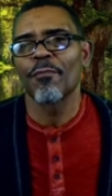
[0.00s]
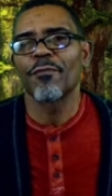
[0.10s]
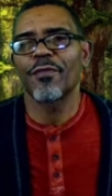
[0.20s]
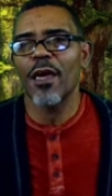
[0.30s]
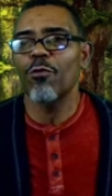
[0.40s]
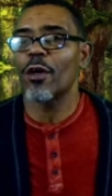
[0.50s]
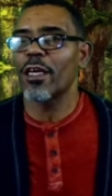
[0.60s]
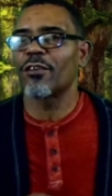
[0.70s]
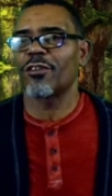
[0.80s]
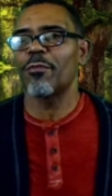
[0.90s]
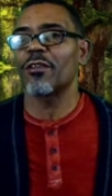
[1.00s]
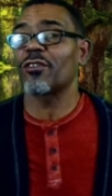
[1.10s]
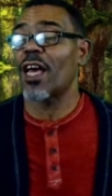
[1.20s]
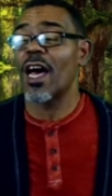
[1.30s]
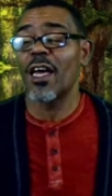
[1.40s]
they will exhibit
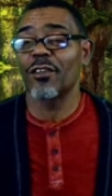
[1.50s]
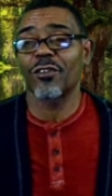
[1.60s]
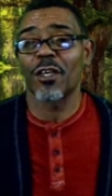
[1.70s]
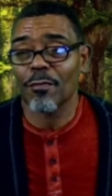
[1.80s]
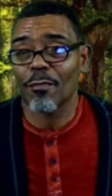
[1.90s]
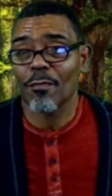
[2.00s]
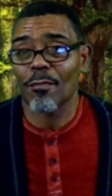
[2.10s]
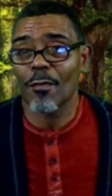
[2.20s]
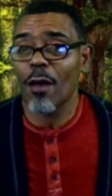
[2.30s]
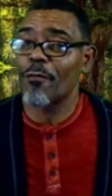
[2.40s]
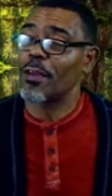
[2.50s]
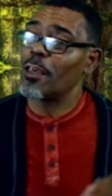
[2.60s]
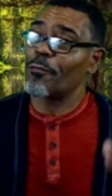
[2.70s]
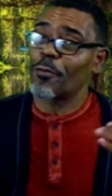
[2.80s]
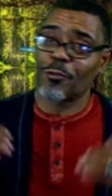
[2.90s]
signs of
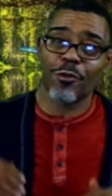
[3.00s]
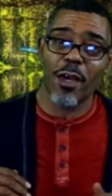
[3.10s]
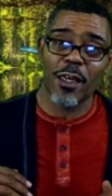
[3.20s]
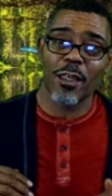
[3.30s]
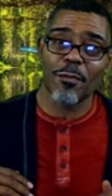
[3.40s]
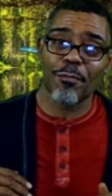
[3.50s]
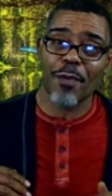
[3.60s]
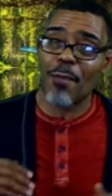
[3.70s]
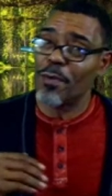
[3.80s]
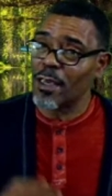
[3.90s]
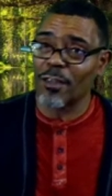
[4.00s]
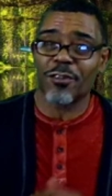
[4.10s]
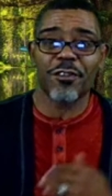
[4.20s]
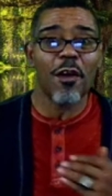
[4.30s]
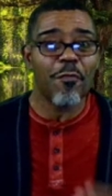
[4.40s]
infiltrating by being
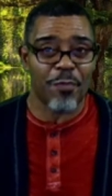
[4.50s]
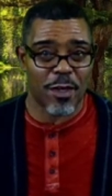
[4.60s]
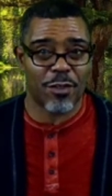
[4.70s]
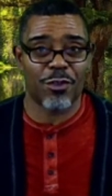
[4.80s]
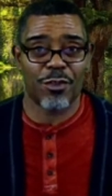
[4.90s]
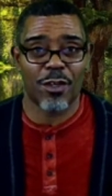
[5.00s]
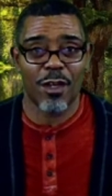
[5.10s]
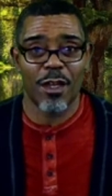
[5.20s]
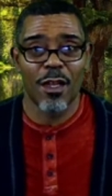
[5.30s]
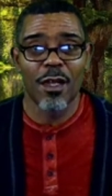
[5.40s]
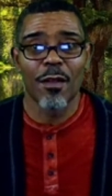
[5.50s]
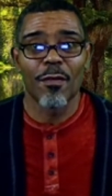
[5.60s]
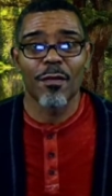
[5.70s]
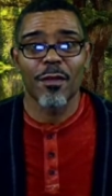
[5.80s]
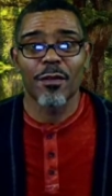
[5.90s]
selfish.
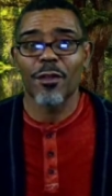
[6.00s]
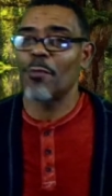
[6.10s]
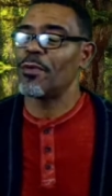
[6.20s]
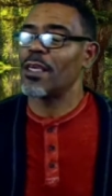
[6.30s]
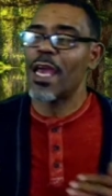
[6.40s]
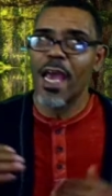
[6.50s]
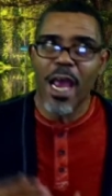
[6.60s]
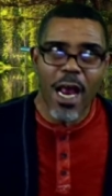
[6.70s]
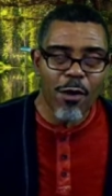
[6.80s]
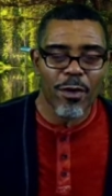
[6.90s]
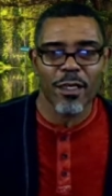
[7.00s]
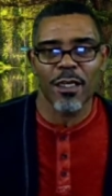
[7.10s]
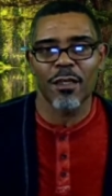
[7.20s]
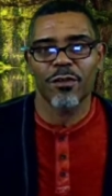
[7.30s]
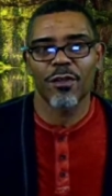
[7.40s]
They'll be
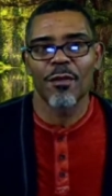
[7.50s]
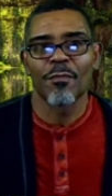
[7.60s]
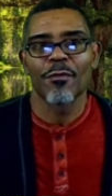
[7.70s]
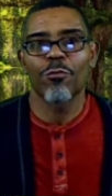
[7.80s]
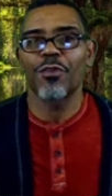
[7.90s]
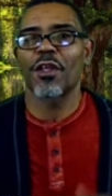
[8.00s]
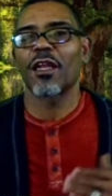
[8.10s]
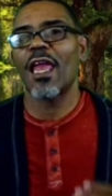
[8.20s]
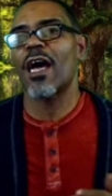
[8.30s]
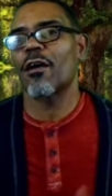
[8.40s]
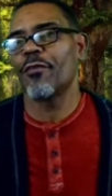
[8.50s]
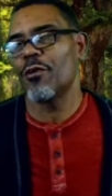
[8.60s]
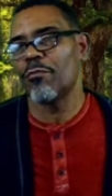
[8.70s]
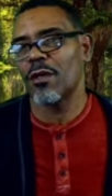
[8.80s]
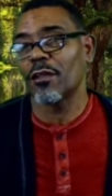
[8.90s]
arrogant with a lack of
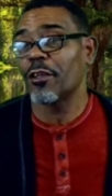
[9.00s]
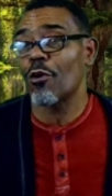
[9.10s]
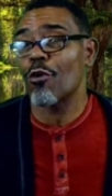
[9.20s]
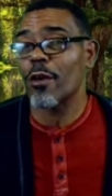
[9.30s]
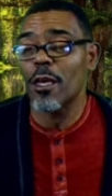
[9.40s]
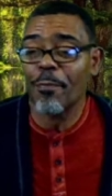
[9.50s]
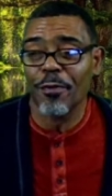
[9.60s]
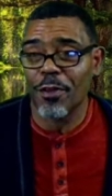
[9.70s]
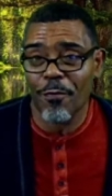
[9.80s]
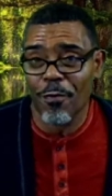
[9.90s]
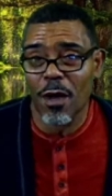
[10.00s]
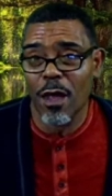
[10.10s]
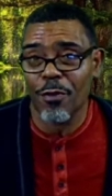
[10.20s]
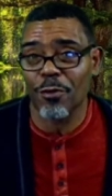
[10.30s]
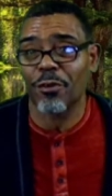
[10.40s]
humility or empathy for
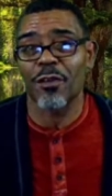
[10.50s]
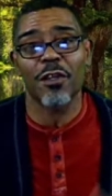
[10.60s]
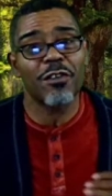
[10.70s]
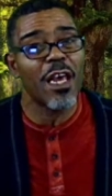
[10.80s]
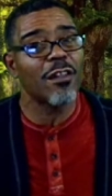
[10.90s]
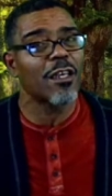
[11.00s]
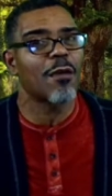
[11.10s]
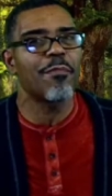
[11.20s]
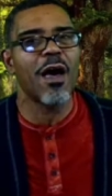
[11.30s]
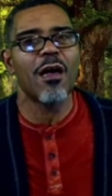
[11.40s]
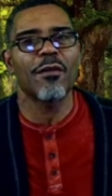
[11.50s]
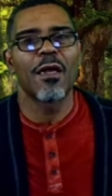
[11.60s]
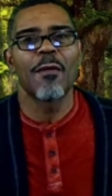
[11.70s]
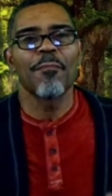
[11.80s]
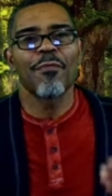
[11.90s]
others. And the sad thing about
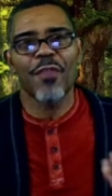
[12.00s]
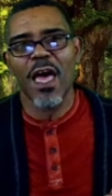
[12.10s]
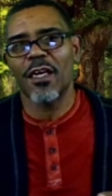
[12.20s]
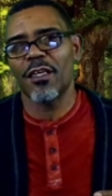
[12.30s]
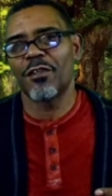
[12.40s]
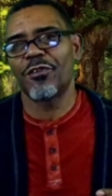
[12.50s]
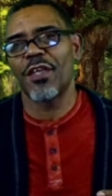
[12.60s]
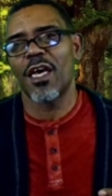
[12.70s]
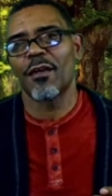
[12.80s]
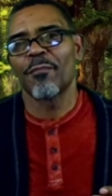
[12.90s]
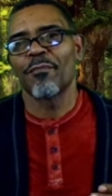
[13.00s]
that is that